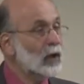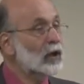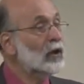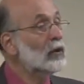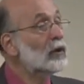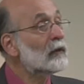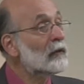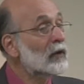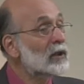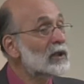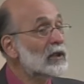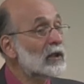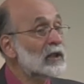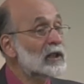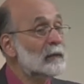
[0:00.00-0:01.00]

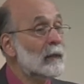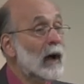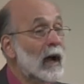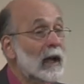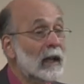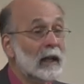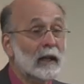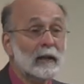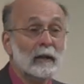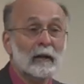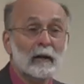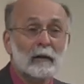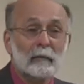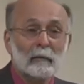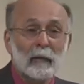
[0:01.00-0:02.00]
universal spying
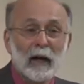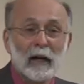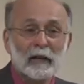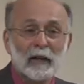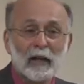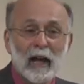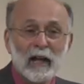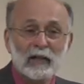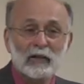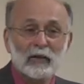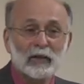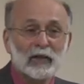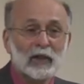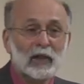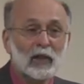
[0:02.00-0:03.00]
by the
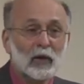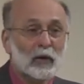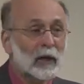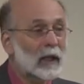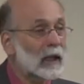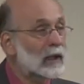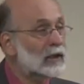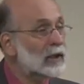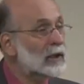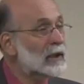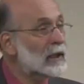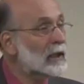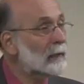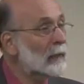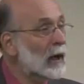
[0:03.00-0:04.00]
National Security
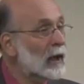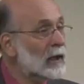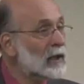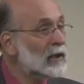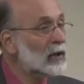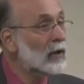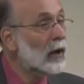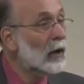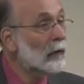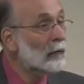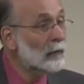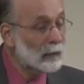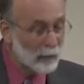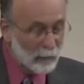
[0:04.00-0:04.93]
Agency upon us all.